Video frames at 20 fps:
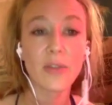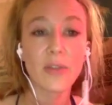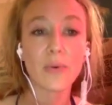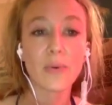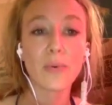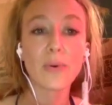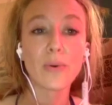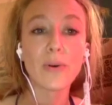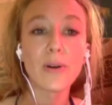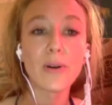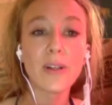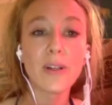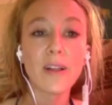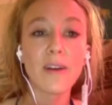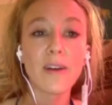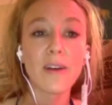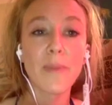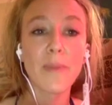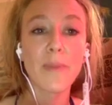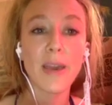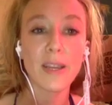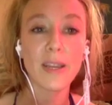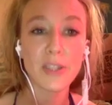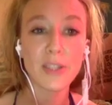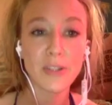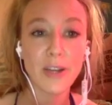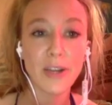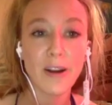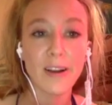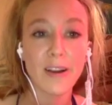The rule of
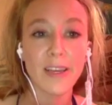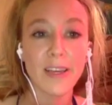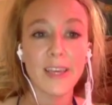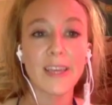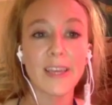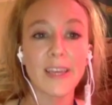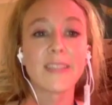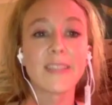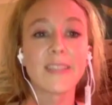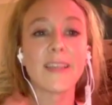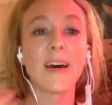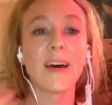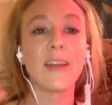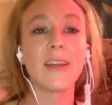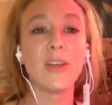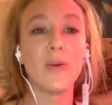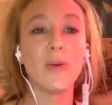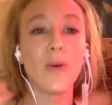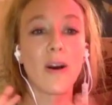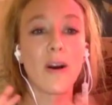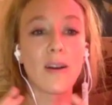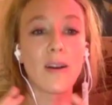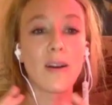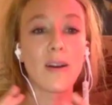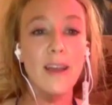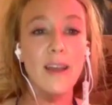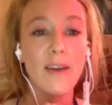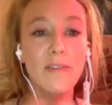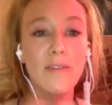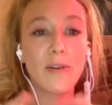patriarchy is that you are
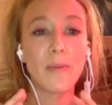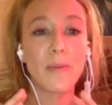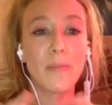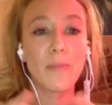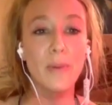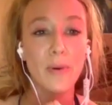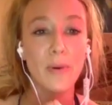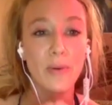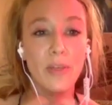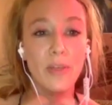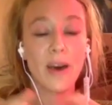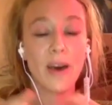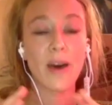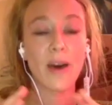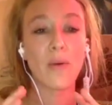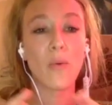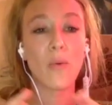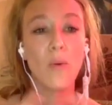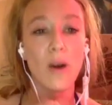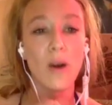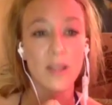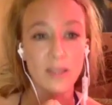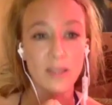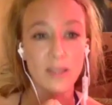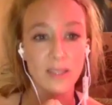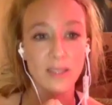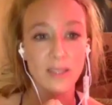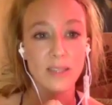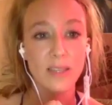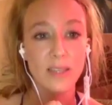never both at once.
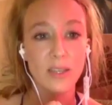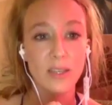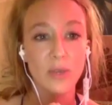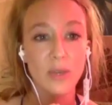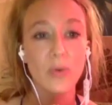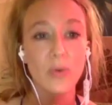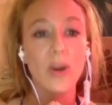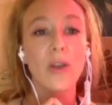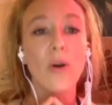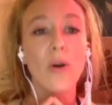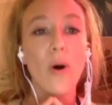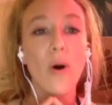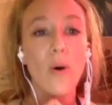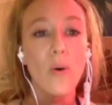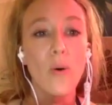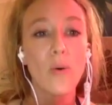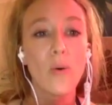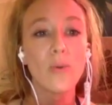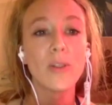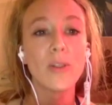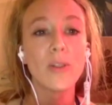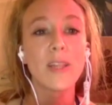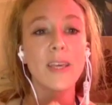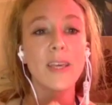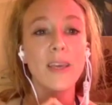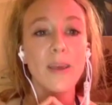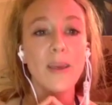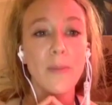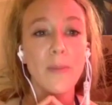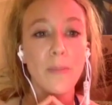You can
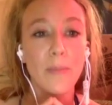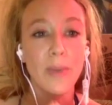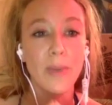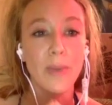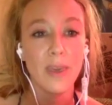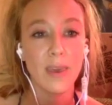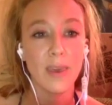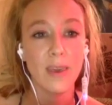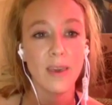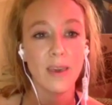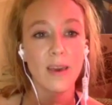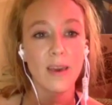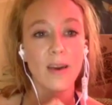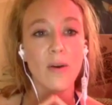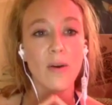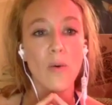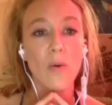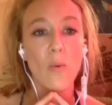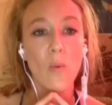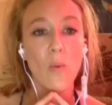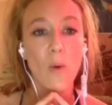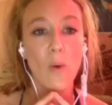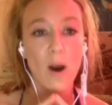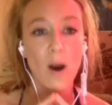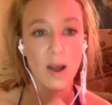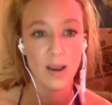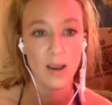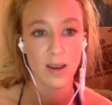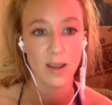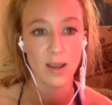only be
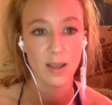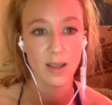one.